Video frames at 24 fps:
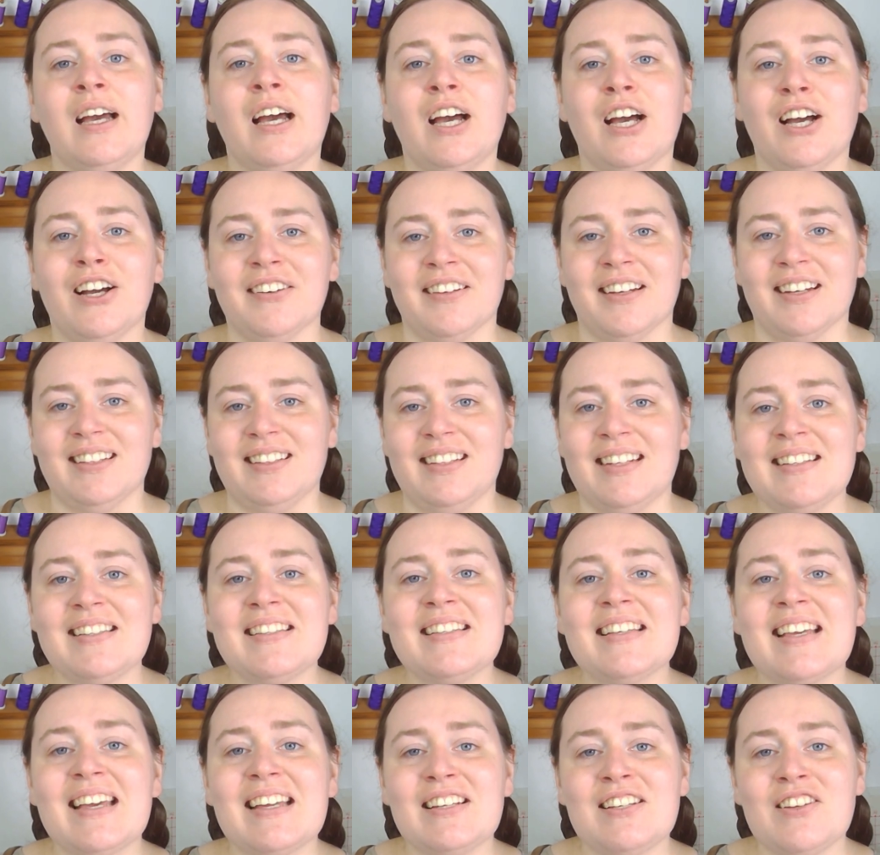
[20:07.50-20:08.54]
Okay,
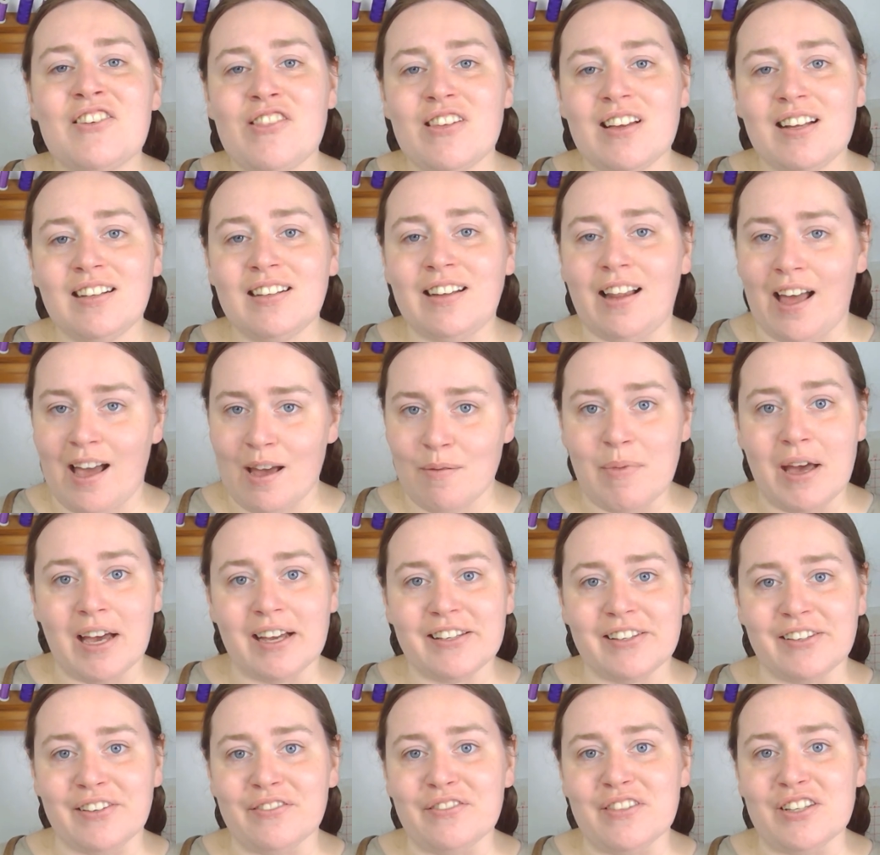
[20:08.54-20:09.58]
let's get to the
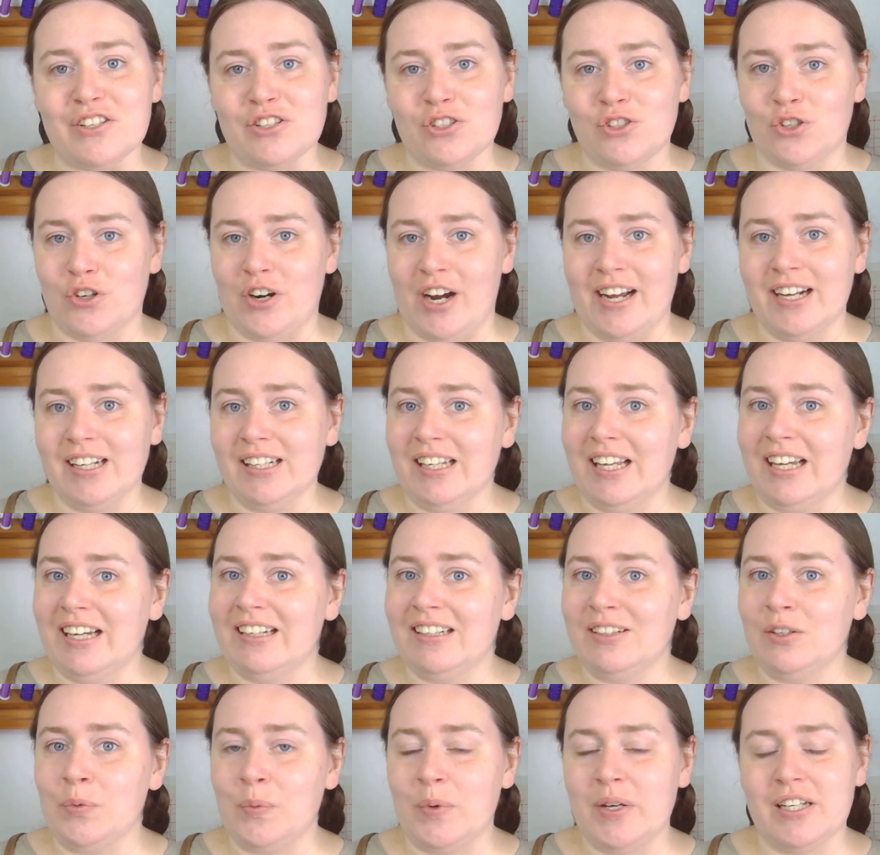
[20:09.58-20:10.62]
climax of this
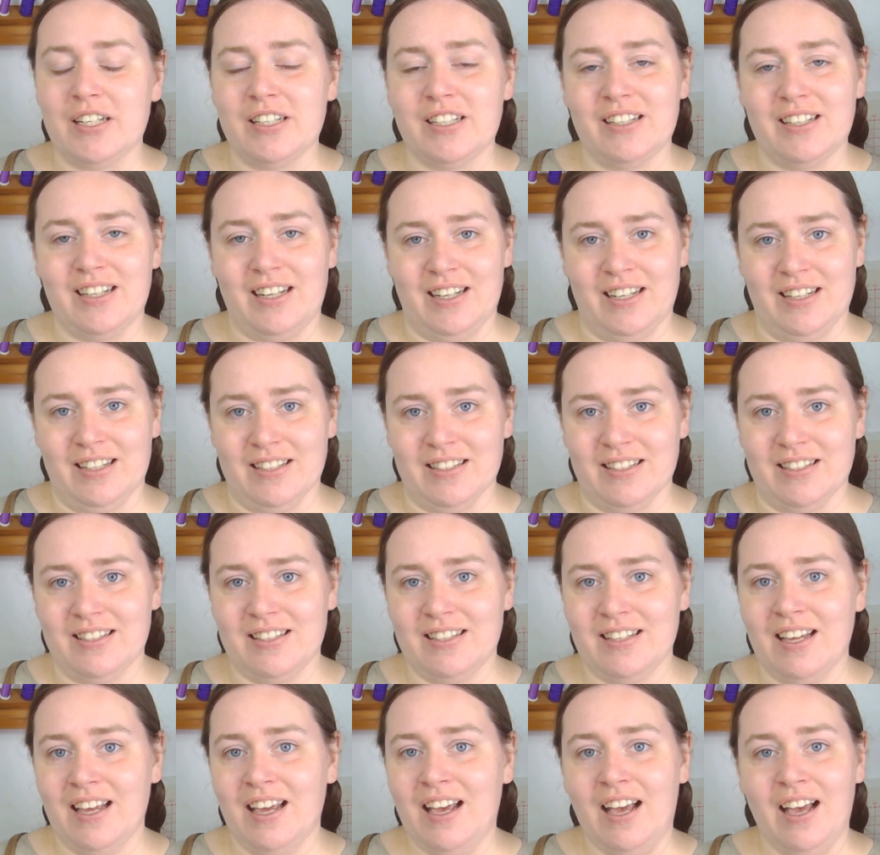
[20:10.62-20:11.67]
trailer, which is